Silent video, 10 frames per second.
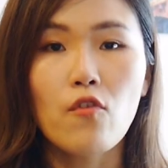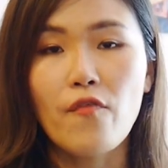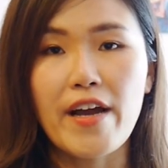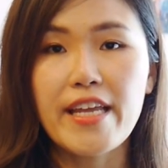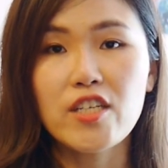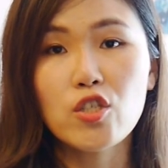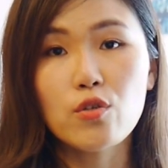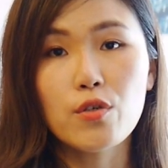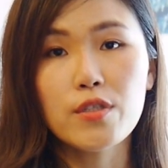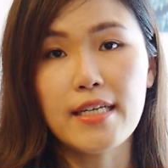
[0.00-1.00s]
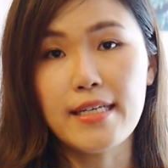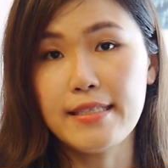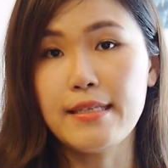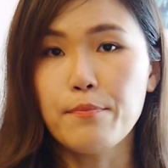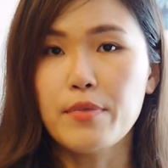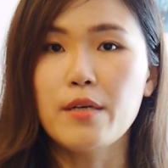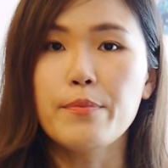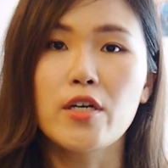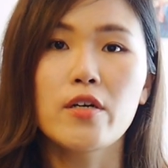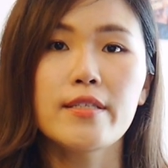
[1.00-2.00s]
For financial goals, it is simpler
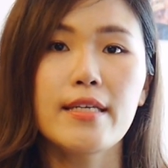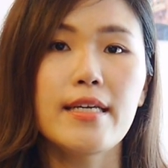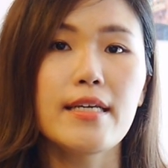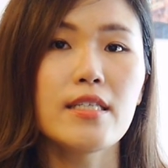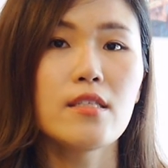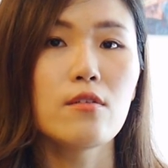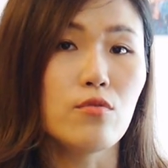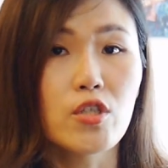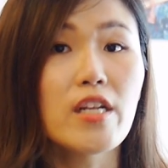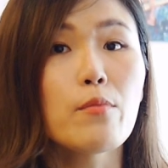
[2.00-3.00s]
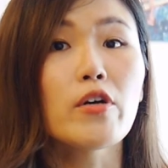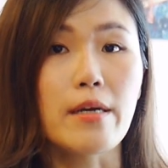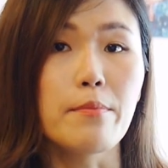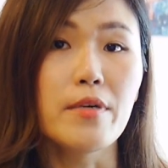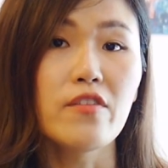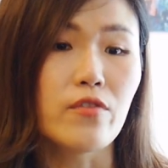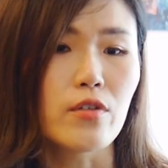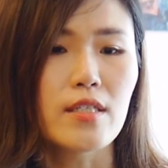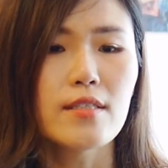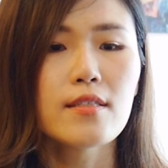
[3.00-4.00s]
because it is usually more number
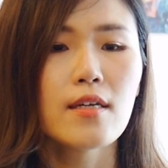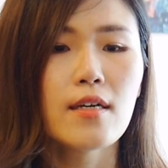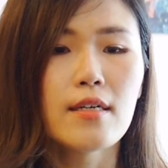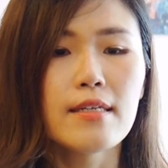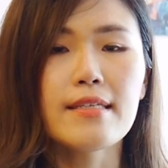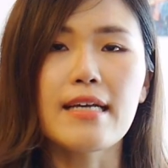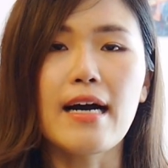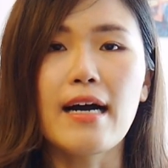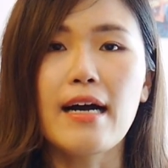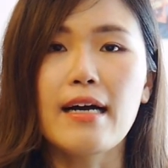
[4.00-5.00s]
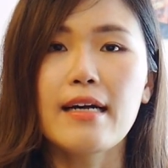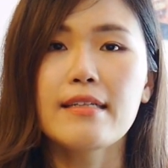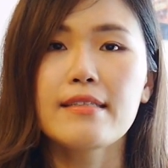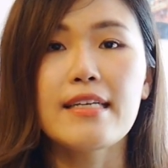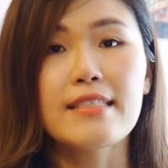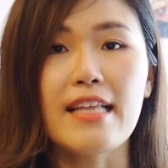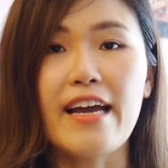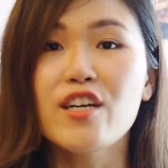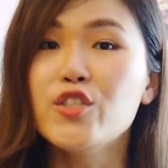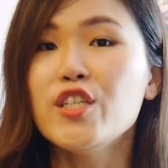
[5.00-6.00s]
focused. These are things
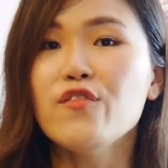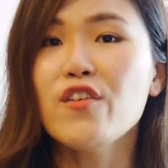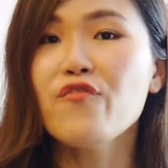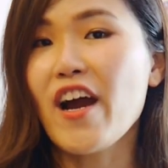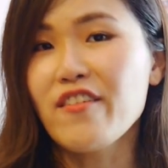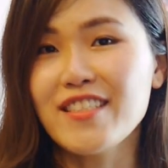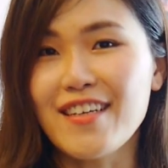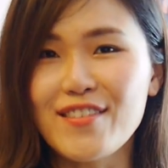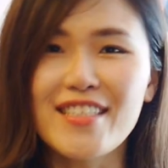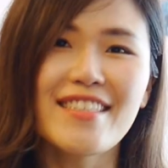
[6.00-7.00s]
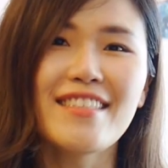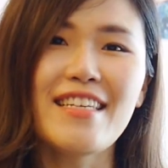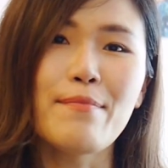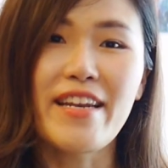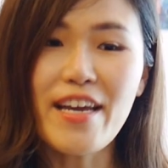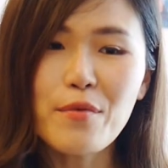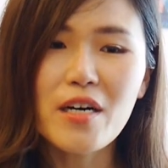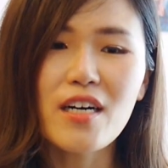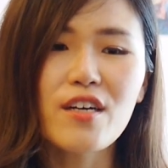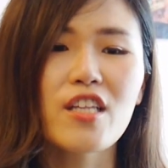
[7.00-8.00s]
like achieving 500,000 in my net
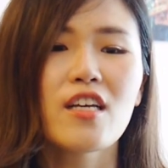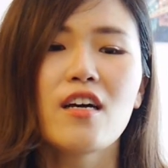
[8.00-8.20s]
worth,